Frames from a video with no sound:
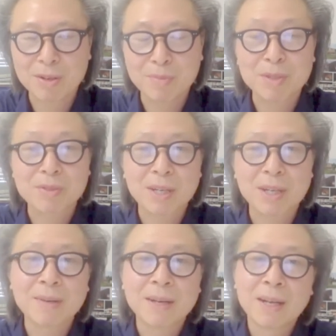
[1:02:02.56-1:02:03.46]

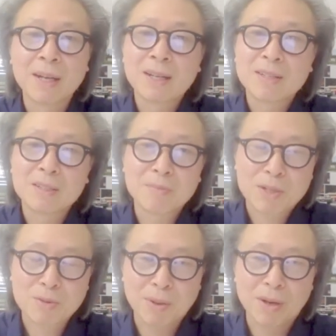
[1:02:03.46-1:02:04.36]
Museum, you know,
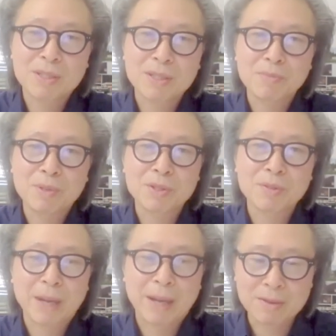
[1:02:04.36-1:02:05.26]
Metropolitan
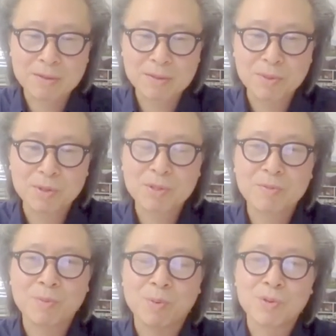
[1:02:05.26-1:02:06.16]
Museum. Actually, most of
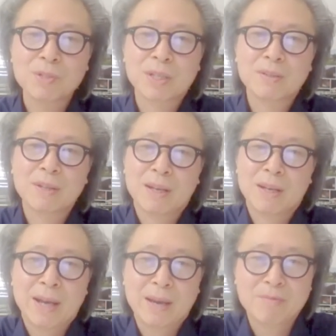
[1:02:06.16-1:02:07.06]
the porcelain
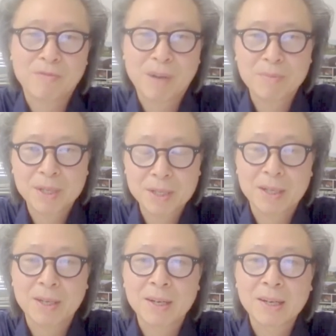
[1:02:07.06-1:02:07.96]
came from
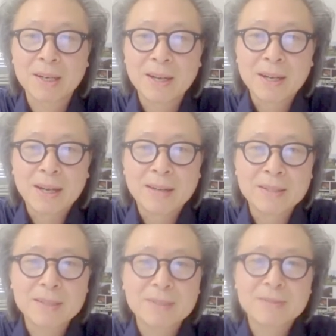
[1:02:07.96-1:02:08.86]
here. And
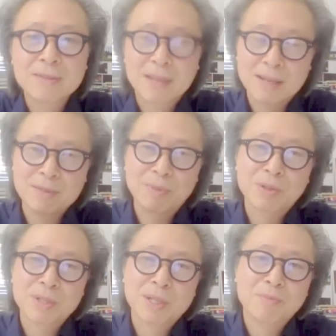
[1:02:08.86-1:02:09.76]
then that
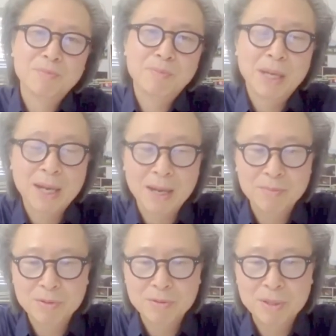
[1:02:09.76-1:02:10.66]
museum
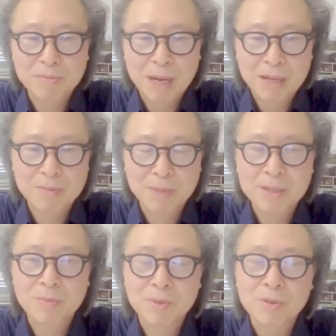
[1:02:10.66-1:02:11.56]
came to the much,
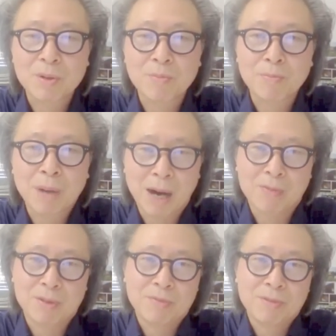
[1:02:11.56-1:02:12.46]
much more
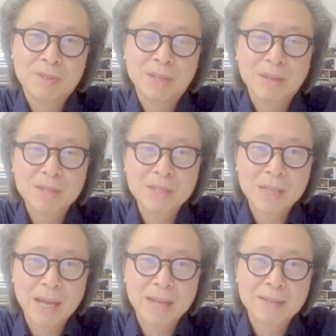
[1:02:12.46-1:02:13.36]
powerful, not
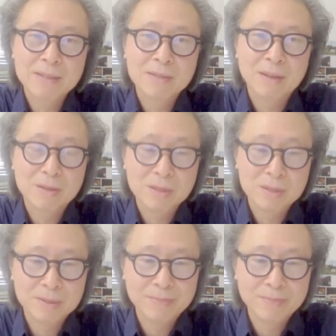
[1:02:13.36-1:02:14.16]
size, not, uh,